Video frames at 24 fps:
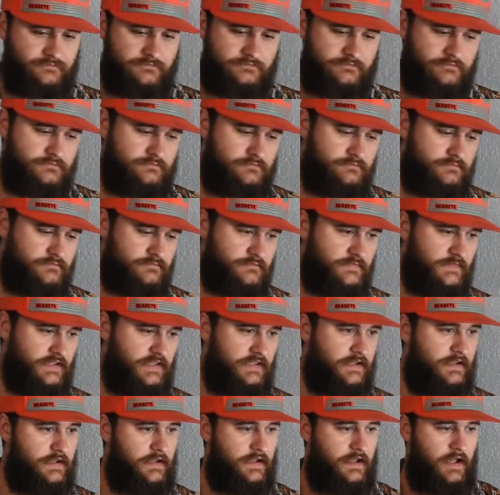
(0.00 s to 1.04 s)

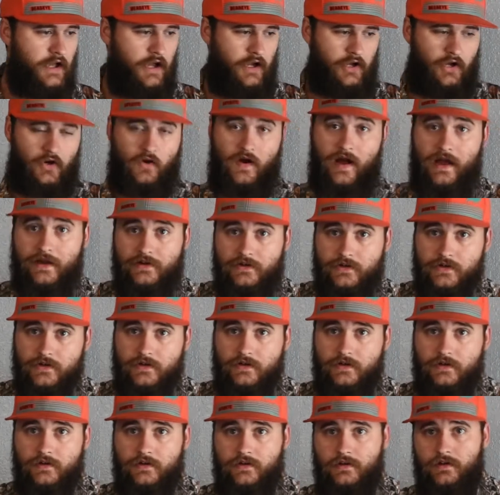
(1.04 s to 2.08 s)
a
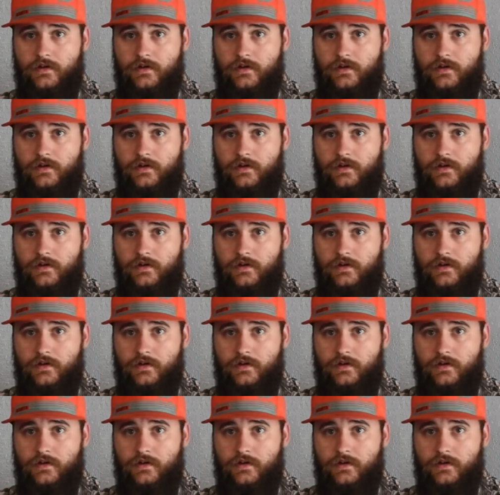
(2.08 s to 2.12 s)
grinder,